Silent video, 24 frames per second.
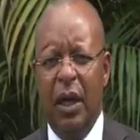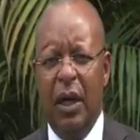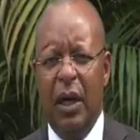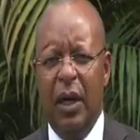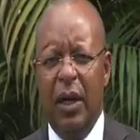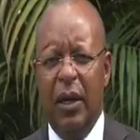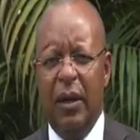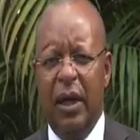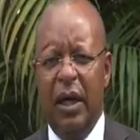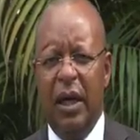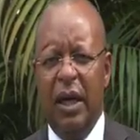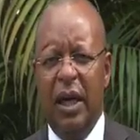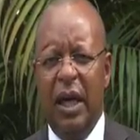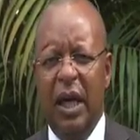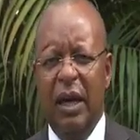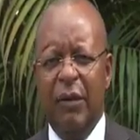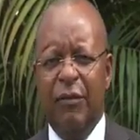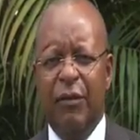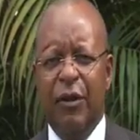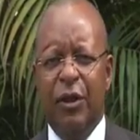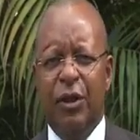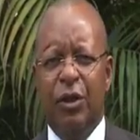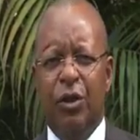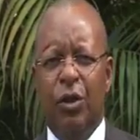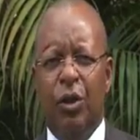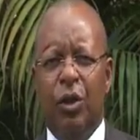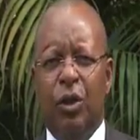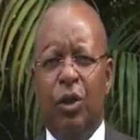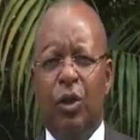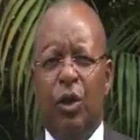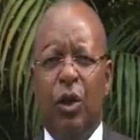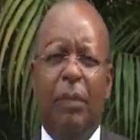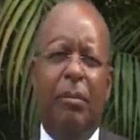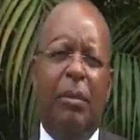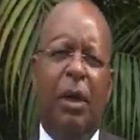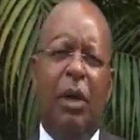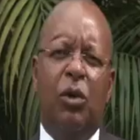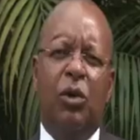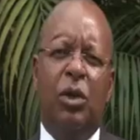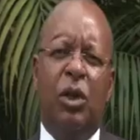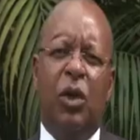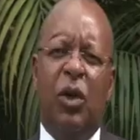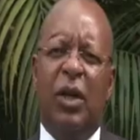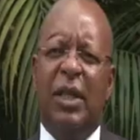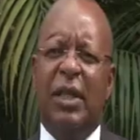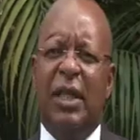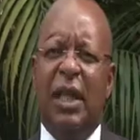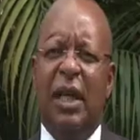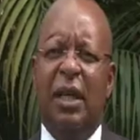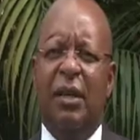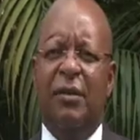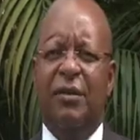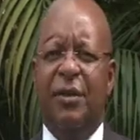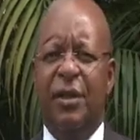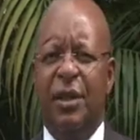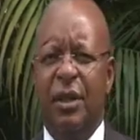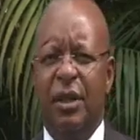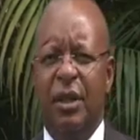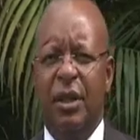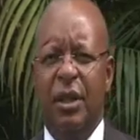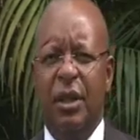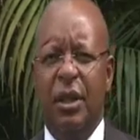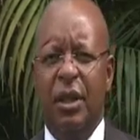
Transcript: uh, that life is not all about ourselves,